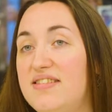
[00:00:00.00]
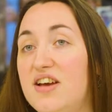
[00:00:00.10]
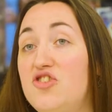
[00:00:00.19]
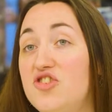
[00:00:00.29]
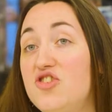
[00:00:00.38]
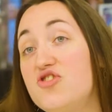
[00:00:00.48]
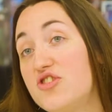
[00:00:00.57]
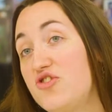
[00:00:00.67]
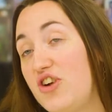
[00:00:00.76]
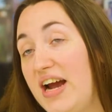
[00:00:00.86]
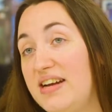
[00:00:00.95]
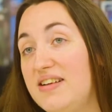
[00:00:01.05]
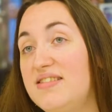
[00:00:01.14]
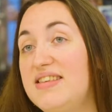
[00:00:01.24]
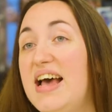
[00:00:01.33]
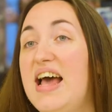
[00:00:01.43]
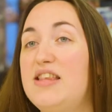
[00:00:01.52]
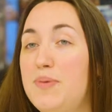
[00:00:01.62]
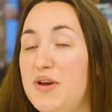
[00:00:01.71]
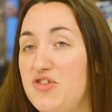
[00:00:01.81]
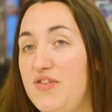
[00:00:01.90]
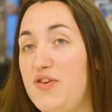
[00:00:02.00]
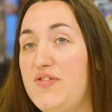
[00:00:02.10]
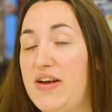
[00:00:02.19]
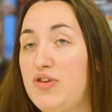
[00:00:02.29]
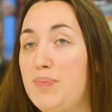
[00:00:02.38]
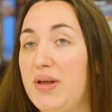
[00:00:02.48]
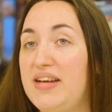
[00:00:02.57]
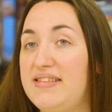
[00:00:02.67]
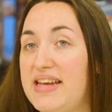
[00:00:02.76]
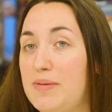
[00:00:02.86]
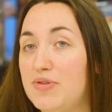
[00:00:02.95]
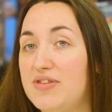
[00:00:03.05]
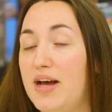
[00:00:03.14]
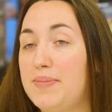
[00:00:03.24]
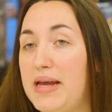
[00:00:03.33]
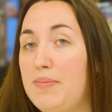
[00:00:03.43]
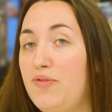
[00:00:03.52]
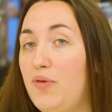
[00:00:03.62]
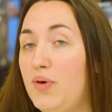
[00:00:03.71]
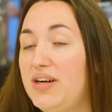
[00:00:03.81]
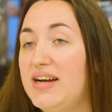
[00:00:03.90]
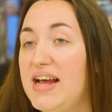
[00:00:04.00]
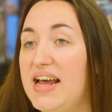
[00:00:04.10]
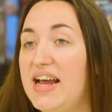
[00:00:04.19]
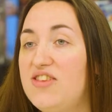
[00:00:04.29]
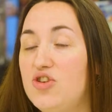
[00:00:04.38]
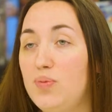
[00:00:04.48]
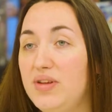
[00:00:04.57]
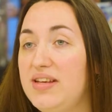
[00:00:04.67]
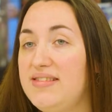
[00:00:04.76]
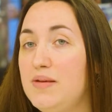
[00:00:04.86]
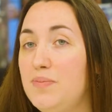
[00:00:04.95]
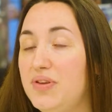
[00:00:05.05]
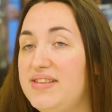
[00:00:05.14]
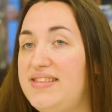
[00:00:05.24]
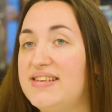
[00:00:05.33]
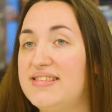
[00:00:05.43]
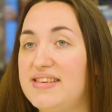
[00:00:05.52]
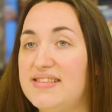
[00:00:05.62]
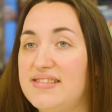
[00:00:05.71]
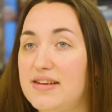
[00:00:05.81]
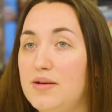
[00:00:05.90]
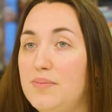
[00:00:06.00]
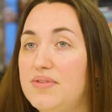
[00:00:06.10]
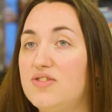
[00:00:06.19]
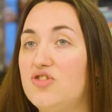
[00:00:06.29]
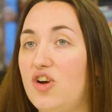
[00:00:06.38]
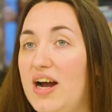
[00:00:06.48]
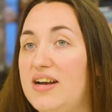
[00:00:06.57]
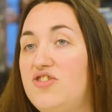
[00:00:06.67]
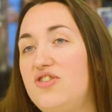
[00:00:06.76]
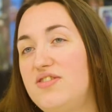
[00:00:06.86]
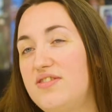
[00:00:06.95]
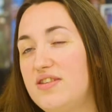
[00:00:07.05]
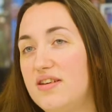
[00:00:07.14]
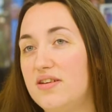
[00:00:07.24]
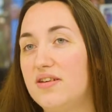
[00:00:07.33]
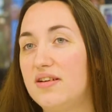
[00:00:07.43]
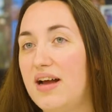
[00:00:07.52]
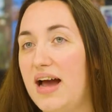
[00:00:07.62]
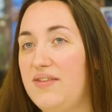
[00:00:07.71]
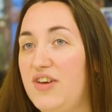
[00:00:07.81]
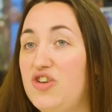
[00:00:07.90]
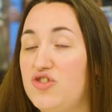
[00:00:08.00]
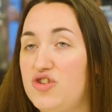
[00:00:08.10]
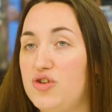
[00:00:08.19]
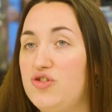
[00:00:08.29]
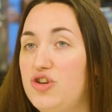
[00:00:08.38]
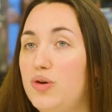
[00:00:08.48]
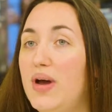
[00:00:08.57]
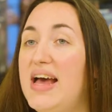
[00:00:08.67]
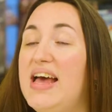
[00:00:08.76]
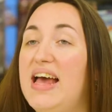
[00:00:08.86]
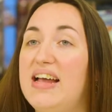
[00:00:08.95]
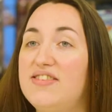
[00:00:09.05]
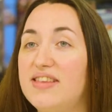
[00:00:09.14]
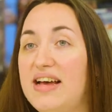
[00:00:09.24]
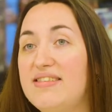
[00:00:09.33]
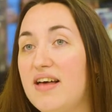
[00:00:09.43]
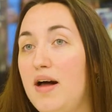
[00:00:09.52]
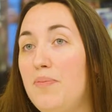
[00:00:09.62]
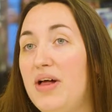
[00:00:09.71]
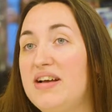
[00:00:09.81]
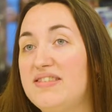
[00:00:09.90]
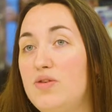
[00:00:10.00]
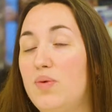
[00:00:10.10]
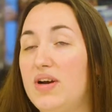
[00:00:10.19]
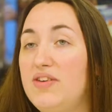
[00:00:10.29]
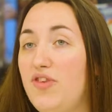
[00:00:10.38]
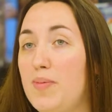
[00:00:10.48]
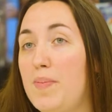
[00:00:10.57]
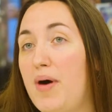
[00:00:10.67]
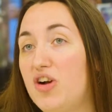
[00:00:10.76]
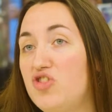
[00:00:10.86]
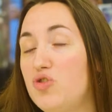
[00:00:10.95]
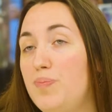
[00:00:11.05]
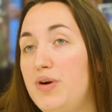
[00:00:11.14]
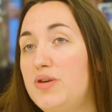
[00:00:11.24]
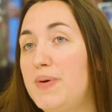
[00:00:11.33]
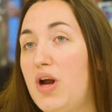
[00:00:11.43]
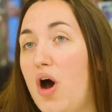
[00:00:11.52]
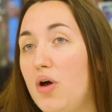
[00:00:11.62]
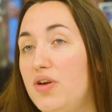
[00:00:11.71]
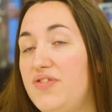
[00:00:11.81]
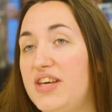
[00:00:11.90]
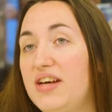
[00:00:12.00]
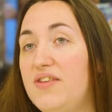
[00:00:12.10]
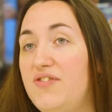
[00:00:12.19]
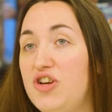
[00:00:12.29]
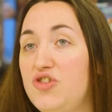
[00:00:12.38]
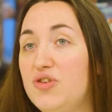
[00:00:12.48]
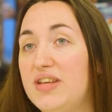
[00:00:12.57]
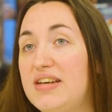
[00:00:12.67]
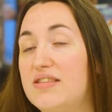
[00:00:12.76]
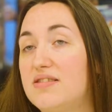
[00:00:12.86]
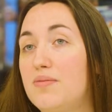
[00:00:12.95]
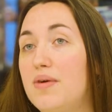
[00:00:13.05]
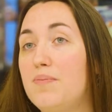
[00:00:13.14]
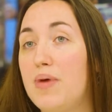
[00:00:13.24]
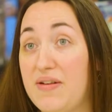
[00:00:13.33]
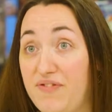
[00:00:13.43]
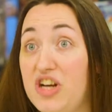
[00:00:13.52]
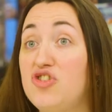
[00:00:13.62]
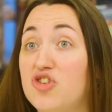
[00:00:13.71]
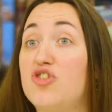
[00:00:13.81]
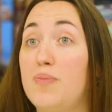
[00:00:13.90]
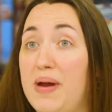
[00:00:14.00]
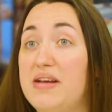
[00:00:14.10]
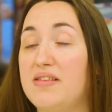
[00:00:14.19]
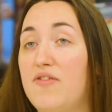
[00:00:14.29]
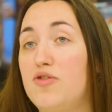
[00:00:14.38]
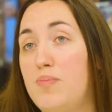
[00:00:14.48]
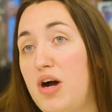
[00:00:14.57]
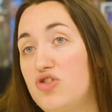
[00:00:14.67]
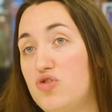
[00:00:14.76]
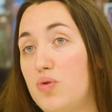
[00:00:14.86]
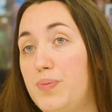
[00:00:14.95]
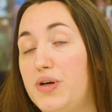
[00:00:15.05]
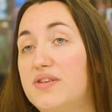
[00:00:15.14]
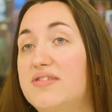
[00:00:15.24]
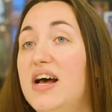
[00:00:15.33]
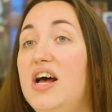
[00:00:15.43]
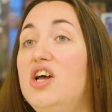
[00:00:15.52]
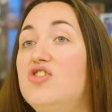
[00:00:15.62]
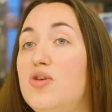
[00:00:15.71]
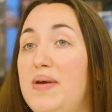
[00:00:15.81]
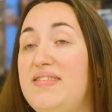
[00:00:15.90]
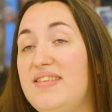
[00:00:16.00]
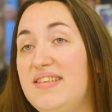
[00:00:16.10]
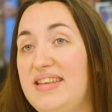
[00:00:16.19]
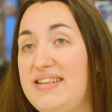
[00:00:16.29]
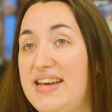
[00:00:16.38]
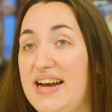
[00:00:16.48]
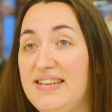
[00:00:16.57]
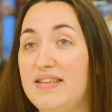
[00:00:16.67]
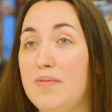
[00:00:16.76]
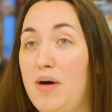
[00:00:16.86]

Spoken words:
Dungeons & Dragons, especially if you've never played a tabletop game before. It's a really simplistic system just to kind of introduce you. It's less complex than running from a module book, but all of the Adventure League's adventures are based off of module books. So basically they take the